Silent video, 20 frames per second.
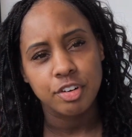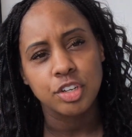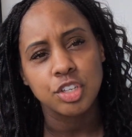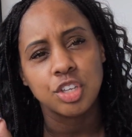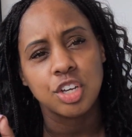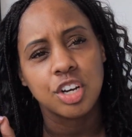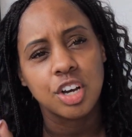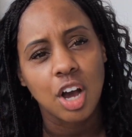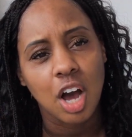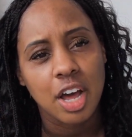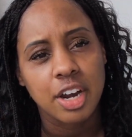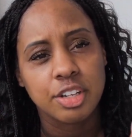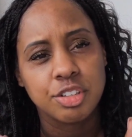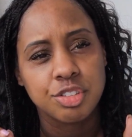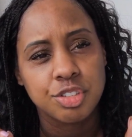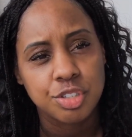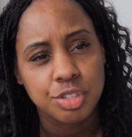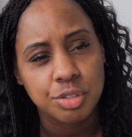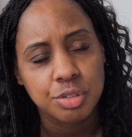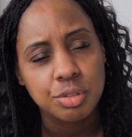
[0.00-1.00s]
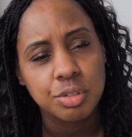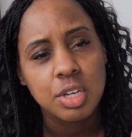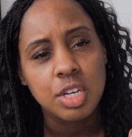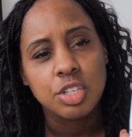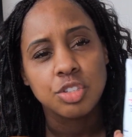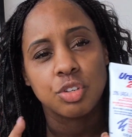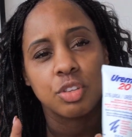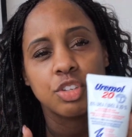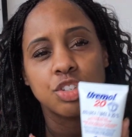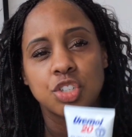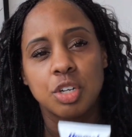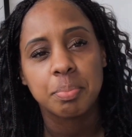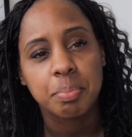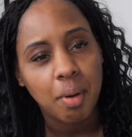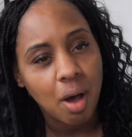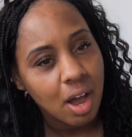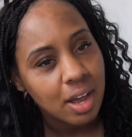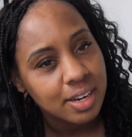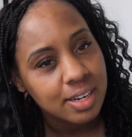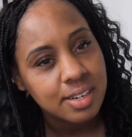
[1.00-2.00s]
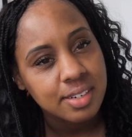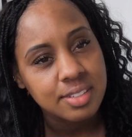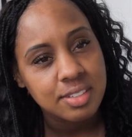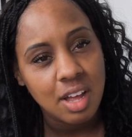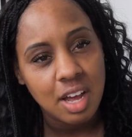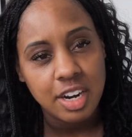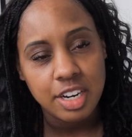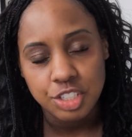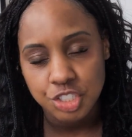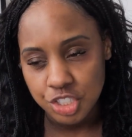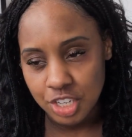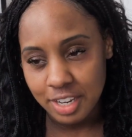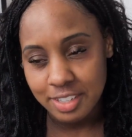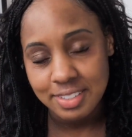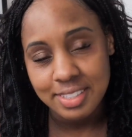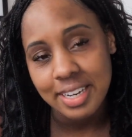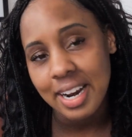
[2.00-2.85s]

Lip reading: you gotta do so that your body does not adjust.